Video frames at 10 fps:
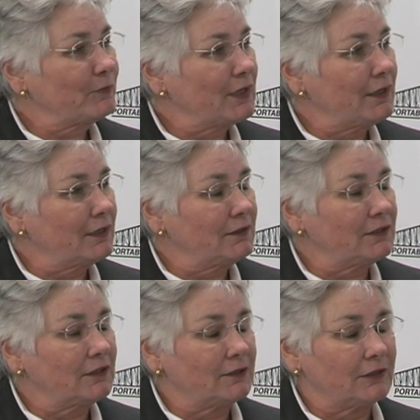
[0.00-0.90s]
and
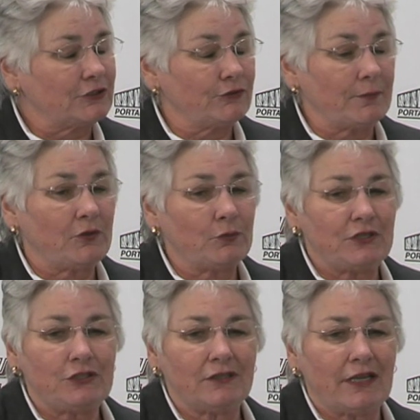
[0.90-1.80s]
uh, a trip that we
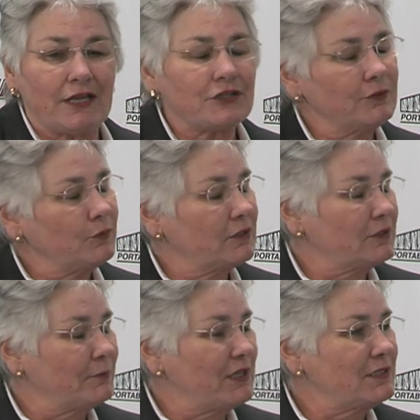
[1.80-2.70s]
took actually with
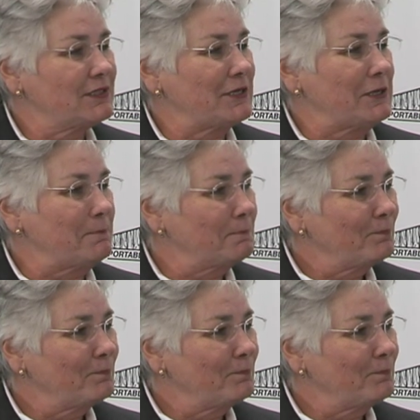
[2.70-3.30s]
the men's team.